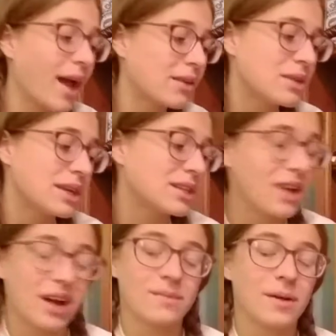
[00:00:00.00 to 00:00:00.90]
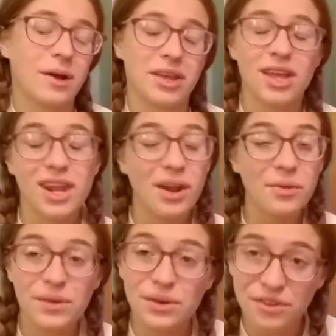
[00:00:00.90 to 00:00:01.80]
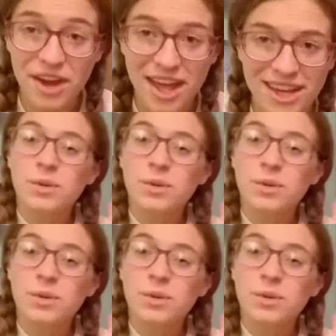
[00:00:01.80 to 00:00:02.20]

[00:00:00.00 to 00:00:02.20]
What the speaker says: and we can talk about it, and it'll be great.